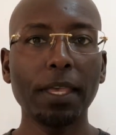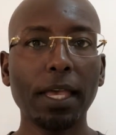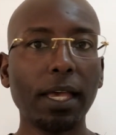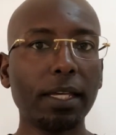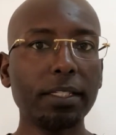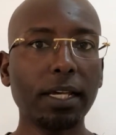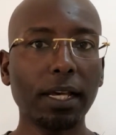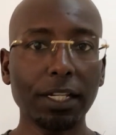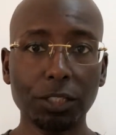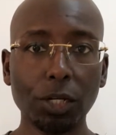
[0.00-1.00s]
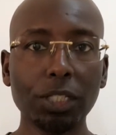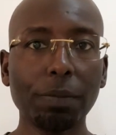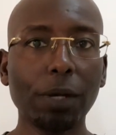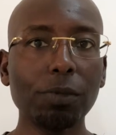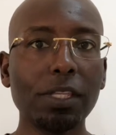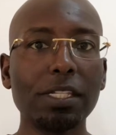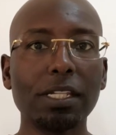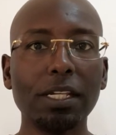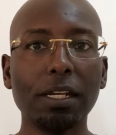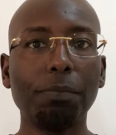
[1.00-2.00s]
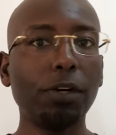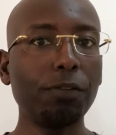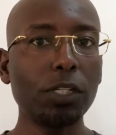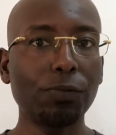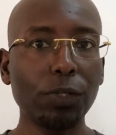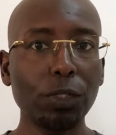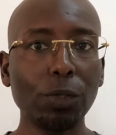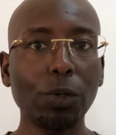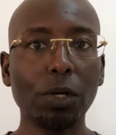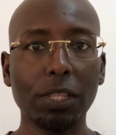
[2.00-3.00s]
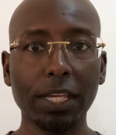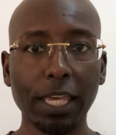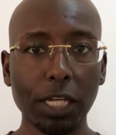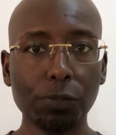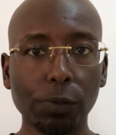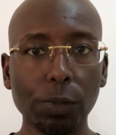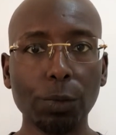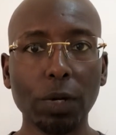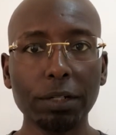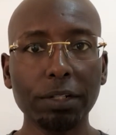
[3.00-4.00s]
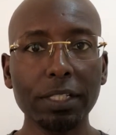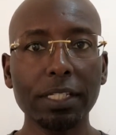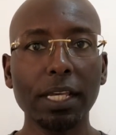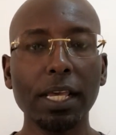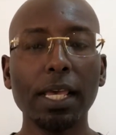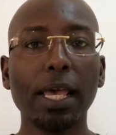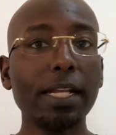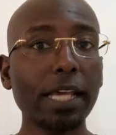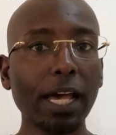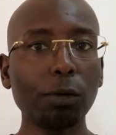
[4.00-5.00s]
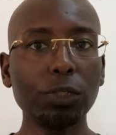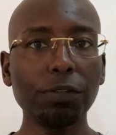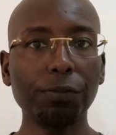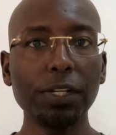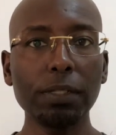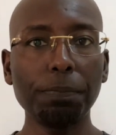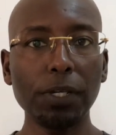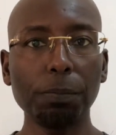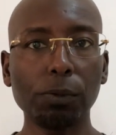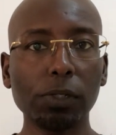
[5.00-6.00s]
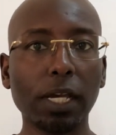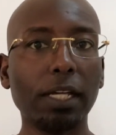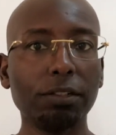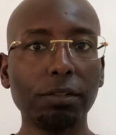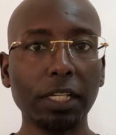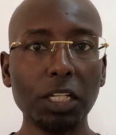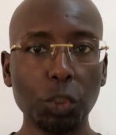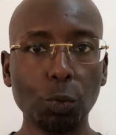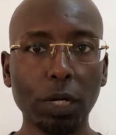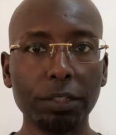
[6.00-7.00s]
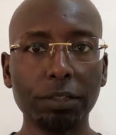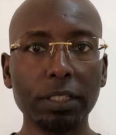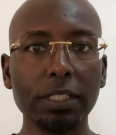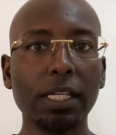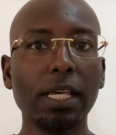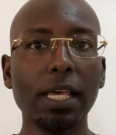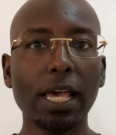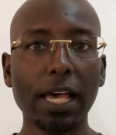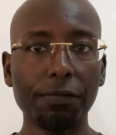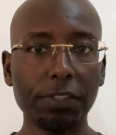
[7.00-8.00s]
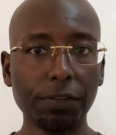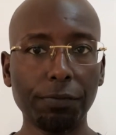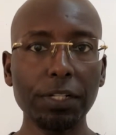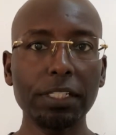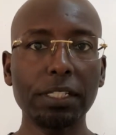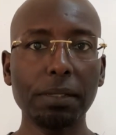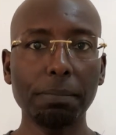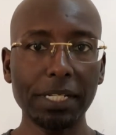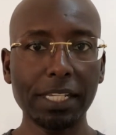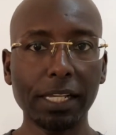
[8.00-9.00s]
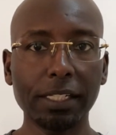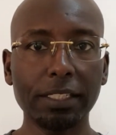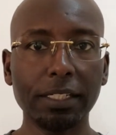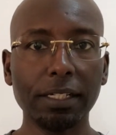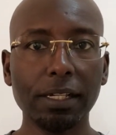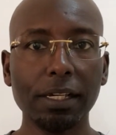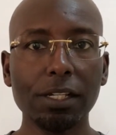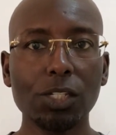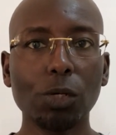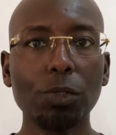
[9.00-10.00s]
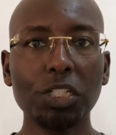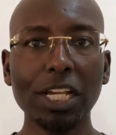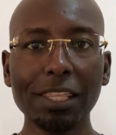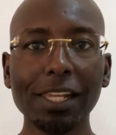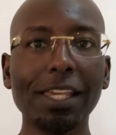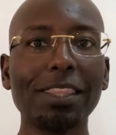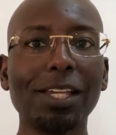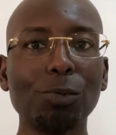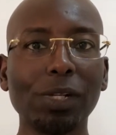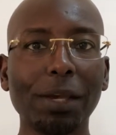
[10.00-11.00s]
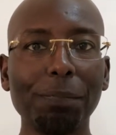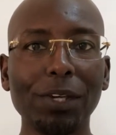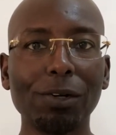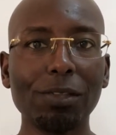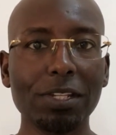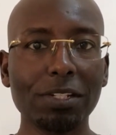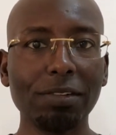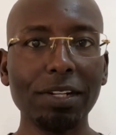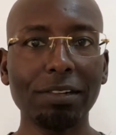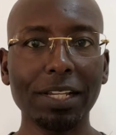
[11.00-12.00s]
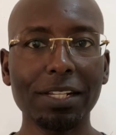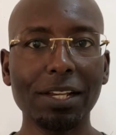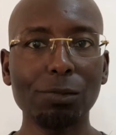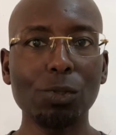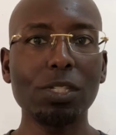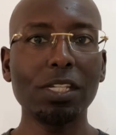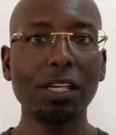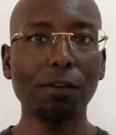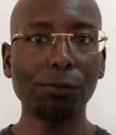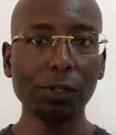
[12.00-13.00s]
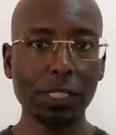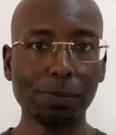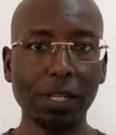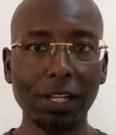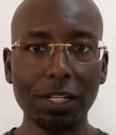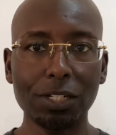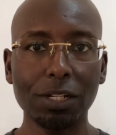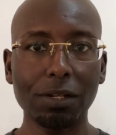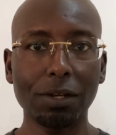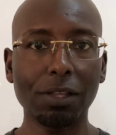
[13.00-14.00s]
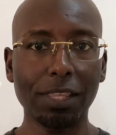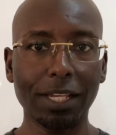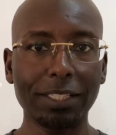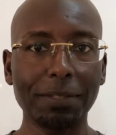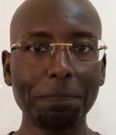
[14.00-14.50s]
And I talked about this in a previous video on the cash flow quadrant and how different people under each quadrant have different mentality. So check the link that will appear on the screen right now to see a full explanation on that.